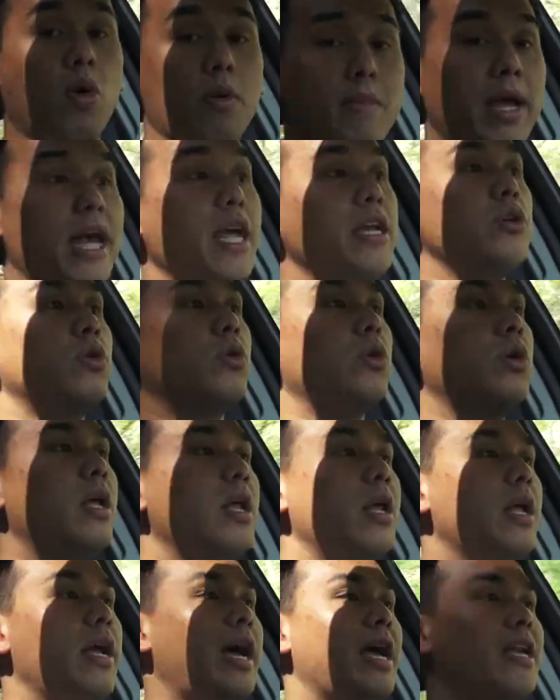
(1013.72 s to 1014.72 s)
or a manual
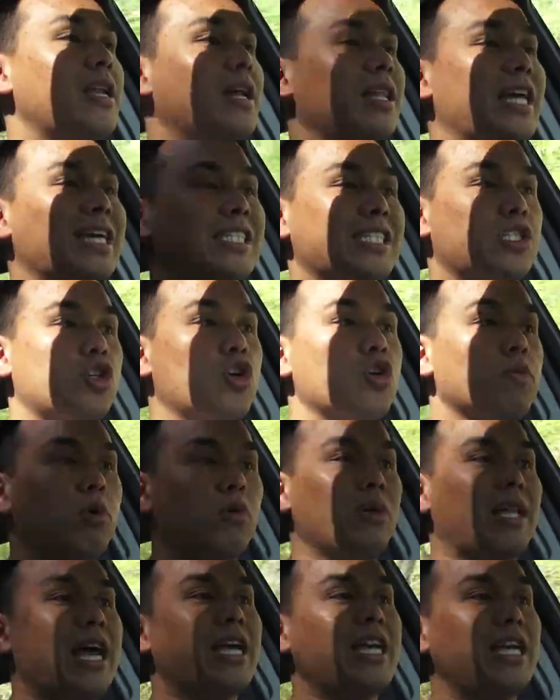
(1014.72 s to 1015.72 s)
and a less
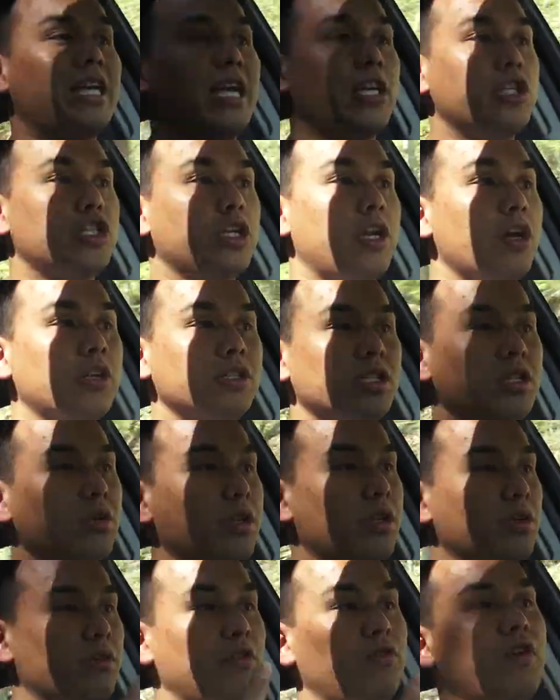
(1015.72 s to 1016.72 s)
turbo laggy engine. Also,
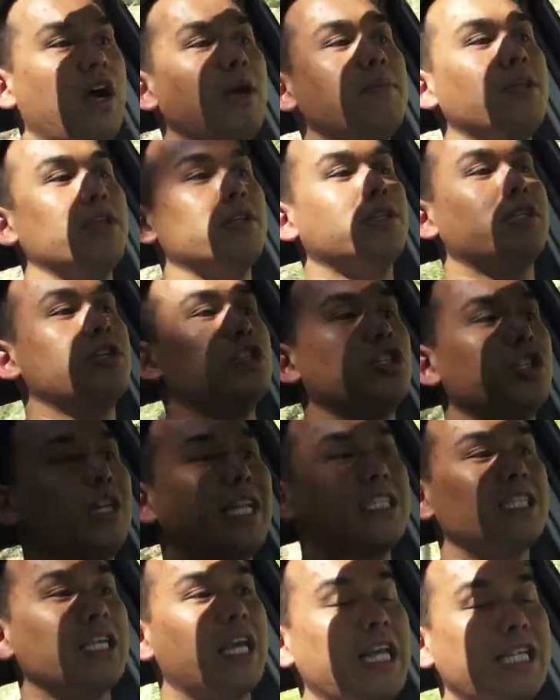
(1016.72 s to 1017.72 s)
the refinement of this engine,
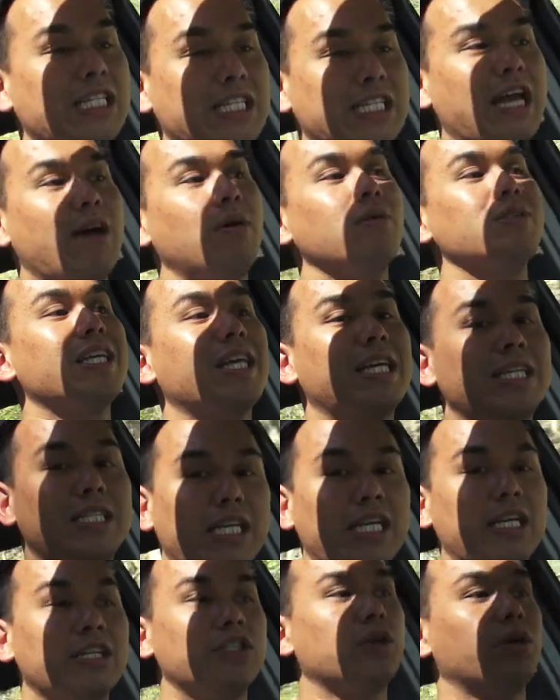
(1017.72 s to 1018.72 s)
it's, it sounds like a
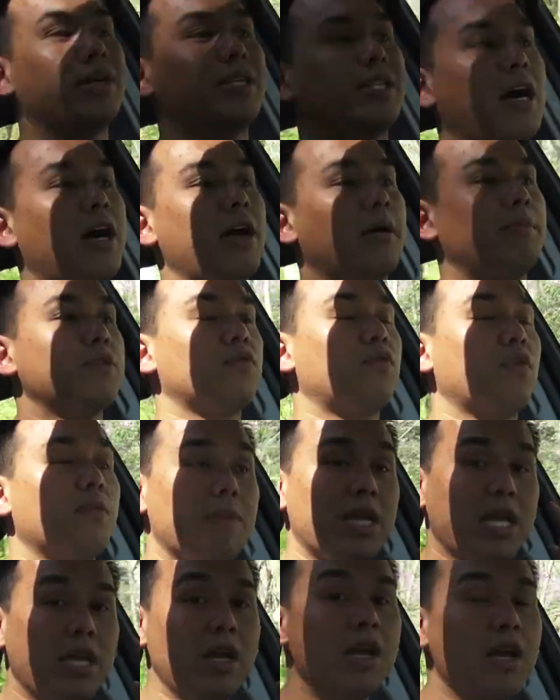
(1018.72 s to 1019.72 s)
diesel at times for
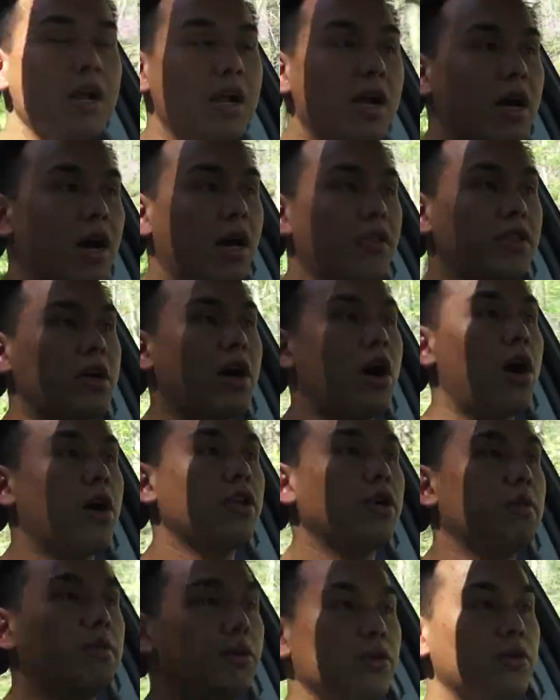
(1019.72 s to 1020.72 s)
me. Uh, the
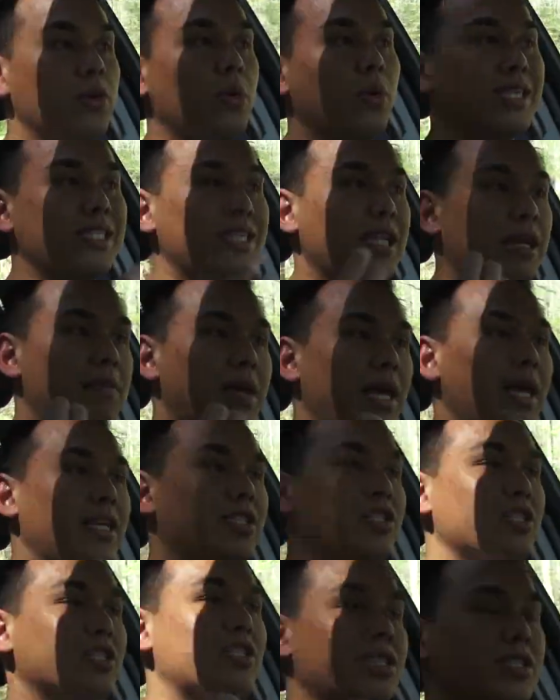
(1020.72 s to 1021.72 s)
audible noise that it
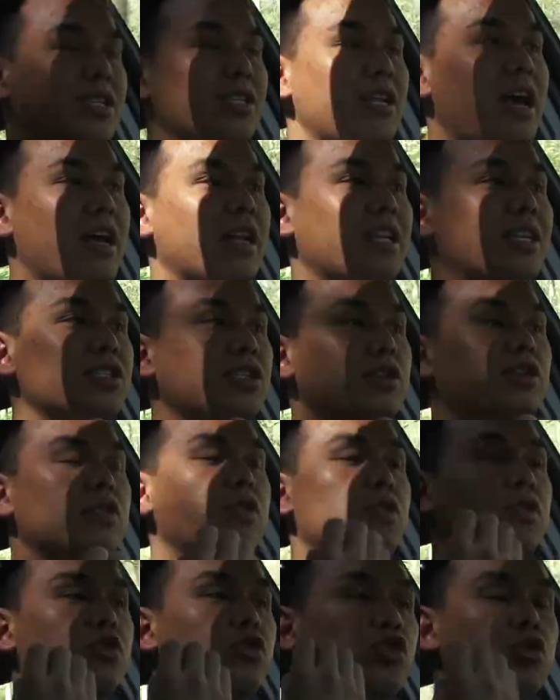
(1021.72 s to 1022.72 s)
makes just doesn't doesn't.
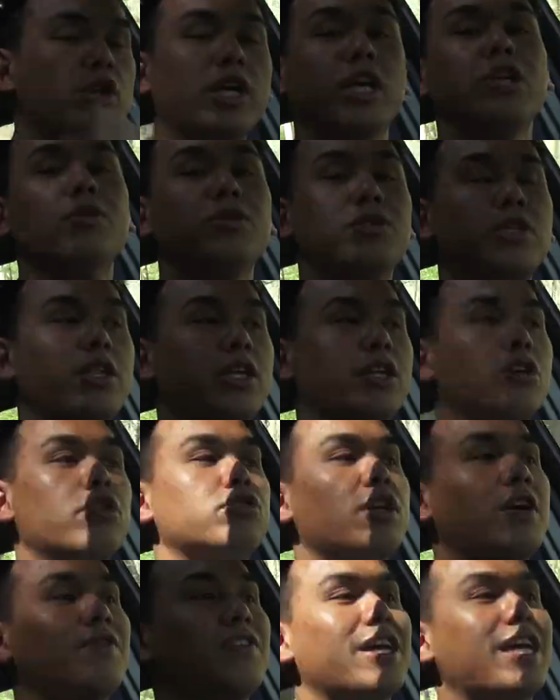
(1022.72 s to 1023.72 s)
trick you to think you're
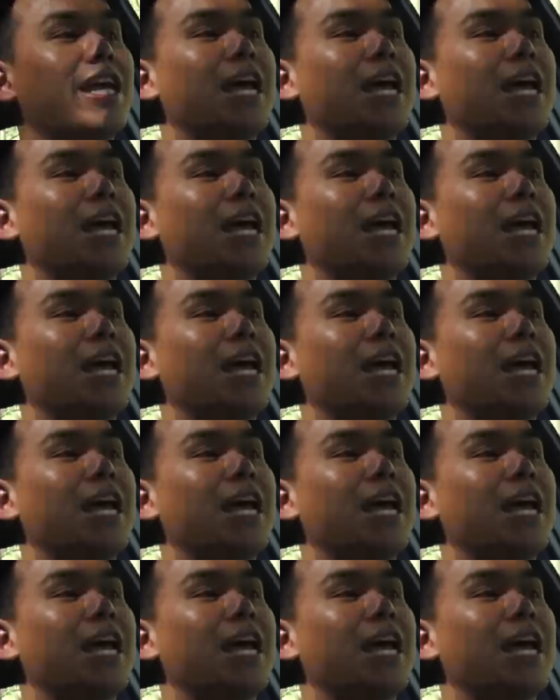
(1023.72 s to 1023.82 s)
driving a